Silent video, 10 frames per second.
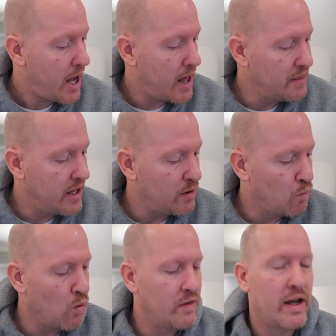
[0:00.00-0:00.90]
And
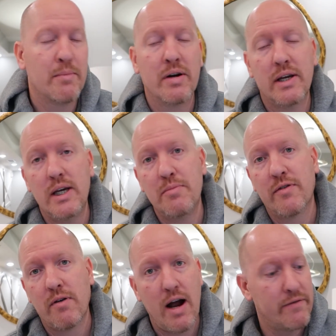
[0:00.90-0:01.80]
then one that I'm going to keep
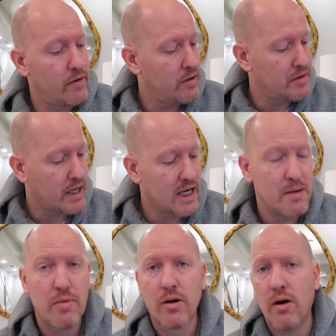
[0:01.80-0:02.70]
forever, that
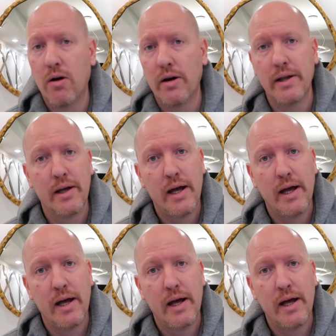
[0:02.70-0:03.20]
keeper card.